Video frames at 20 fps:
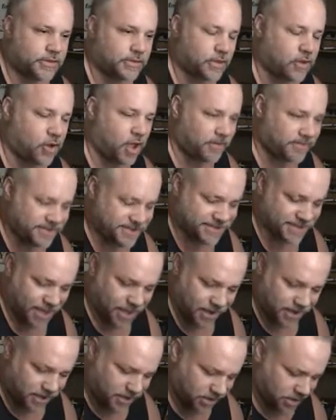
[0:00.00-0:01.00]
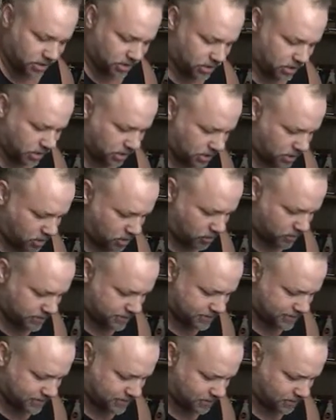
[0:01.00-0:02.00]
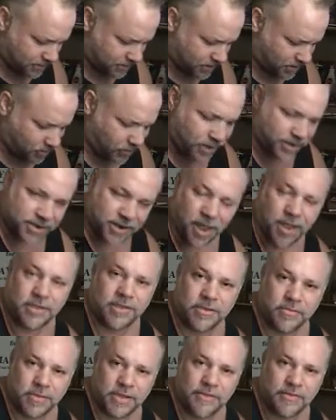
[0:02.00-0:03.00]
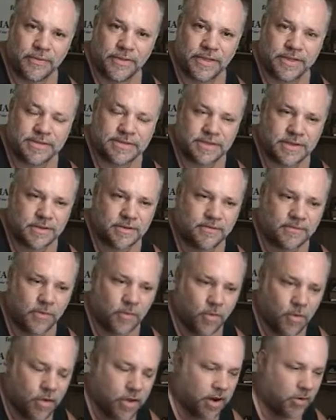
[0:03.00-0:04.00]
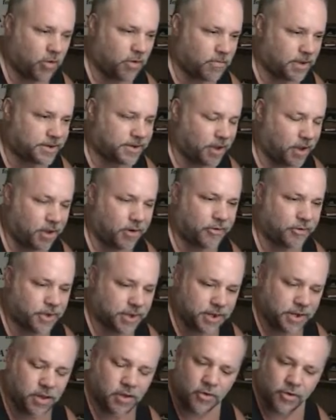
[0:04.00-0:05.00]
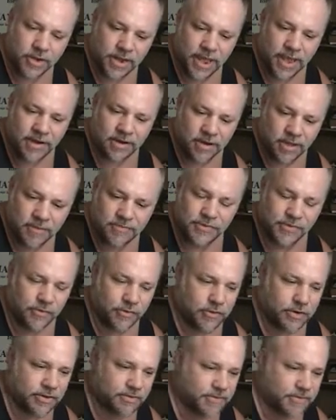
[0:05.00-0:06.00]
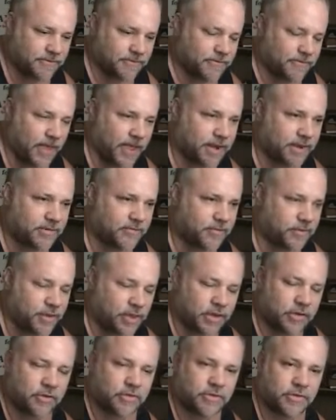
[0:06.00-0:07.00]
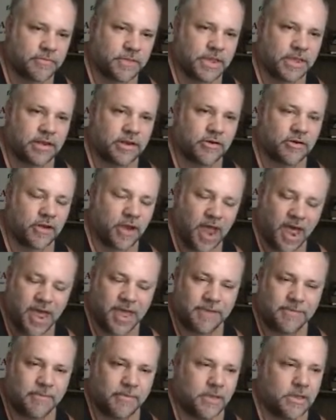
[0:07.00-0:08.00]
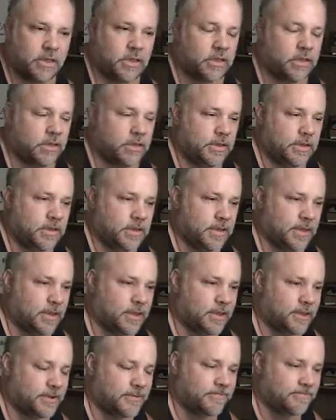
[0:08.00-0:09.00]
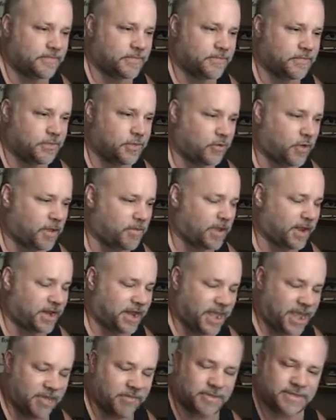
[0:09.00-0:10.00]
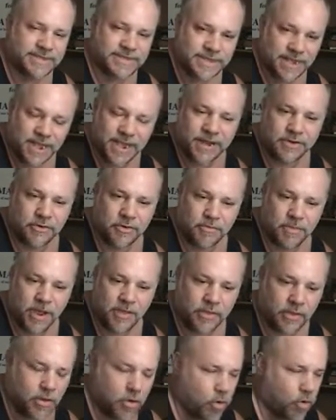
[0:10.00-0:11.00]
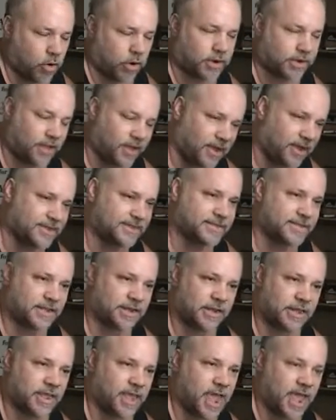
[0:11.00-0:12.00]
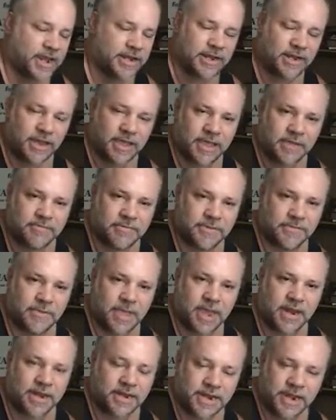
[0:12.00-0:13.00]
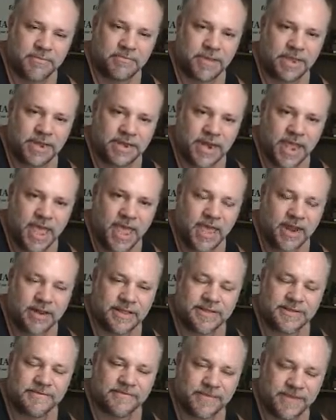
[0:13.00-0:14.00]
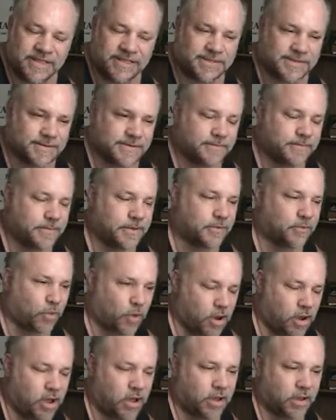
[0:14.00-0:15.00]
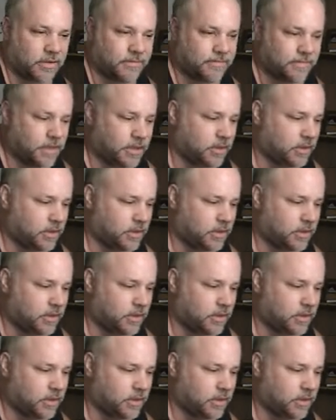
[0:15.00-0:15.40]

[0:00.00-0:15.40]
So I've decided, I want to document this. For one, I want my daughter to know her dad loves her and has been fighting for years to be in her life. The way my name is slandered by the court, constantly acting like I'm some kind of deadbeat dad, is offensive and wrong.